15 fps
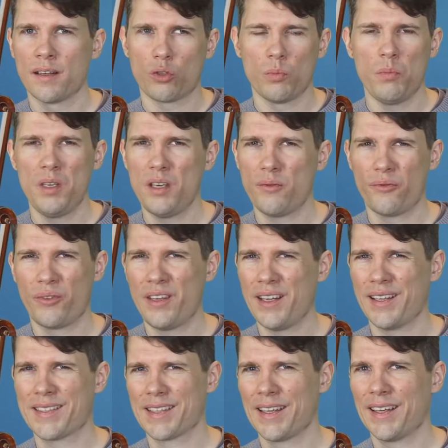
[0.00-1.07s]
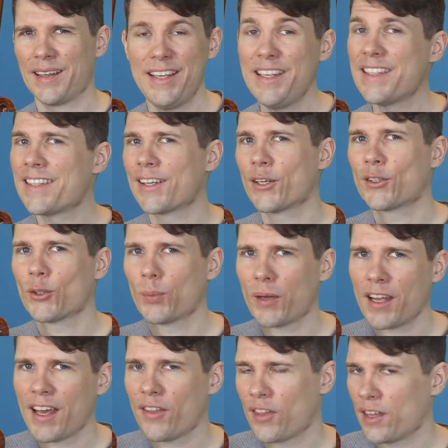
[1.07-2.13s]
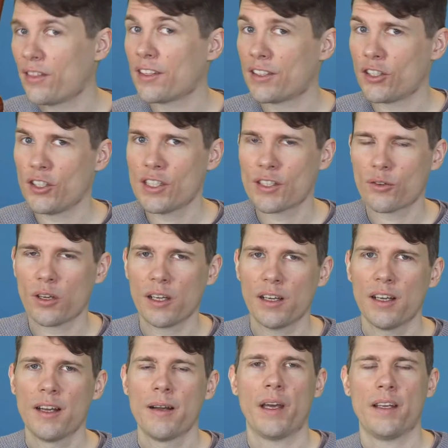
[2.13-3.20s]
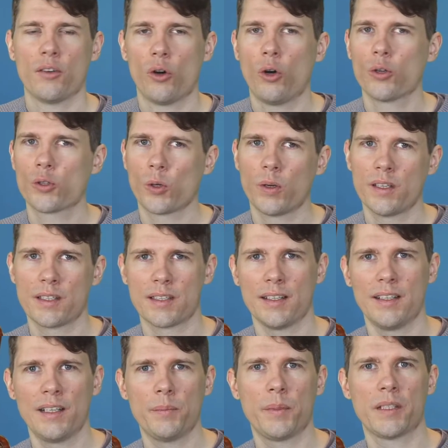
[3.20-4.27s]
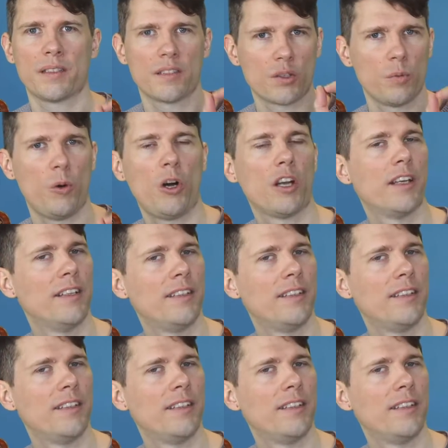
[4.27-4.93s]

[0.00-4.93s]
to me, feels easier to play than the G string and also is a little bit smaller